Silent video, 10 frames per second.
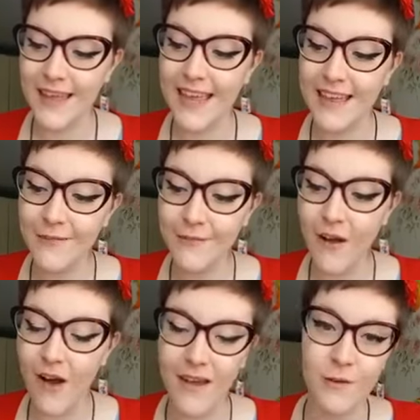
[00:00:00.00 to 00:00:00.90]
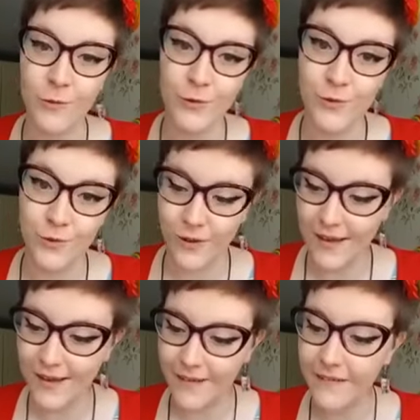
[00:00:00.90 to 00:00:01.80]
If I Was Your
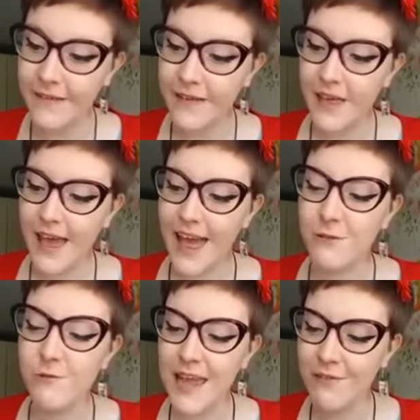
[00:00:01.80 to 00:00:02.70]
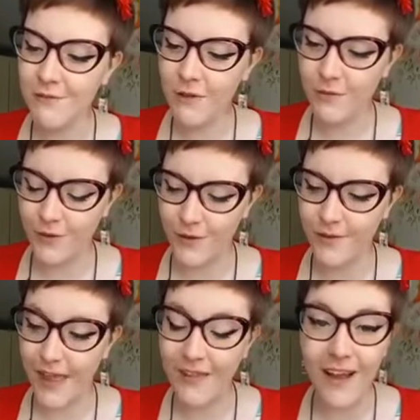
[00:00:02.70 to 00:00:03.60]
Girl, had raving reviews,
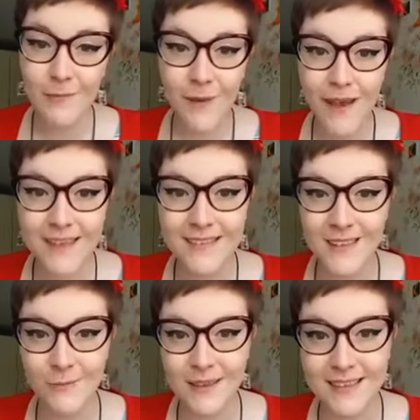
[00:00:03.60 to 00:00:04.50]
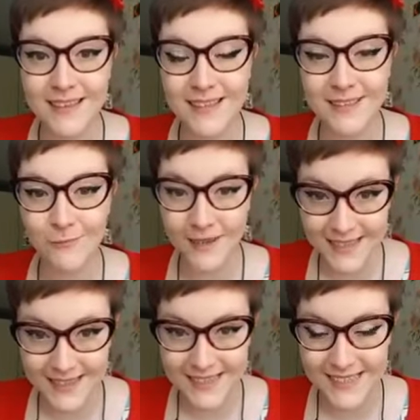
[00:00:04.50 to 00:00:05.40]
and I personally
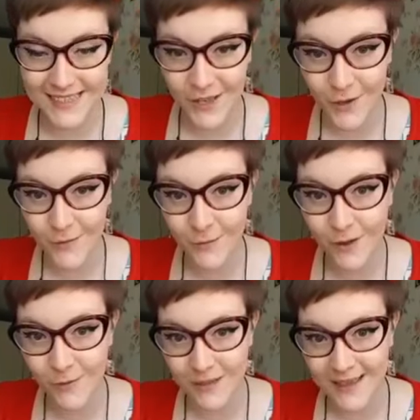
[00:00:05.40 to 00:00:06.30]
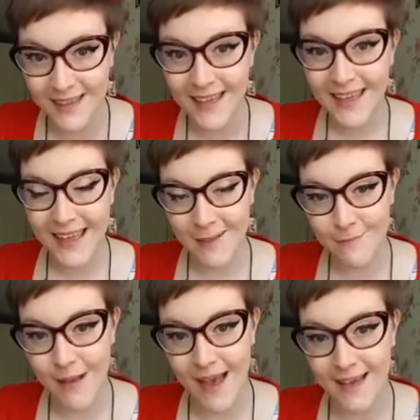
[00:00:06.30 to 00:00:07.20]
witnessed its overwhelming
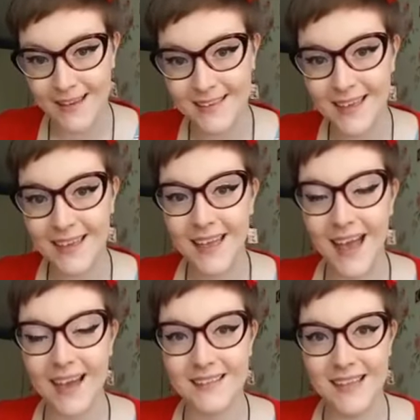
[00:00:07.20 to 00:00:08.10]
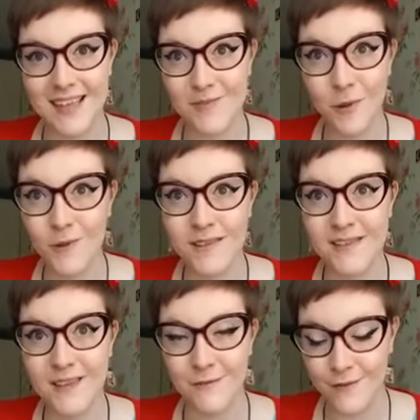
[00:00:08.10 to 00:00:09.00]
impact and its
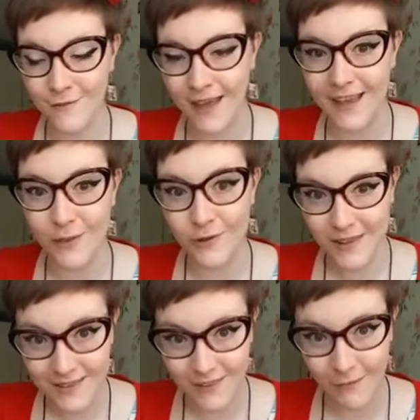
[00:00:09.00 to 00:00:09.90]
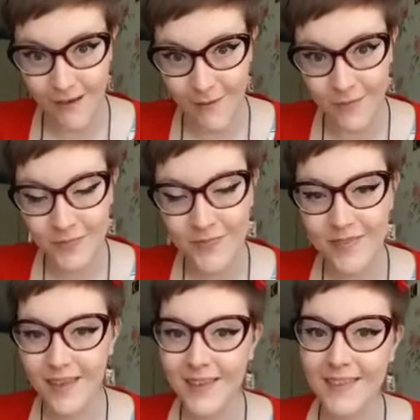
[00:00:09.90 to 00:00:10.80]
positive effect on Instagram.
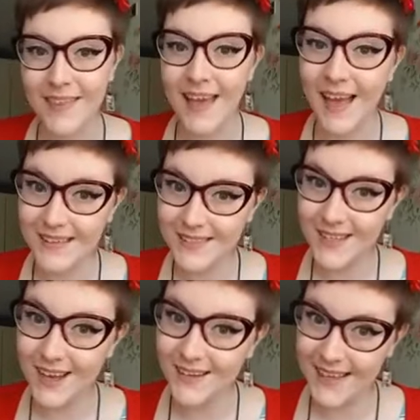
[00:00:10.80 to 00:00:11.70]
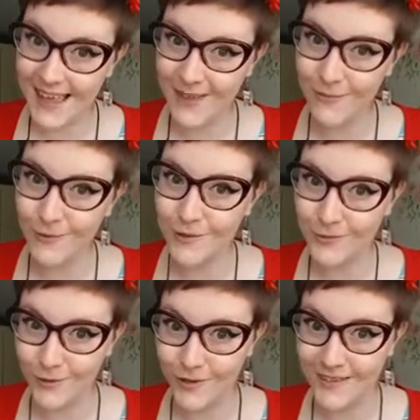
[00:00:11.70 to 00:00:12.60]
The hashtag game was
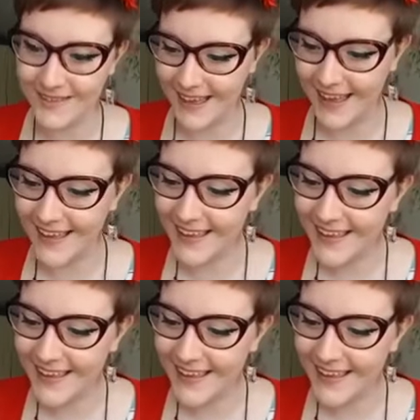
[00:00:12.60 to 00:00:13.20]
strong there.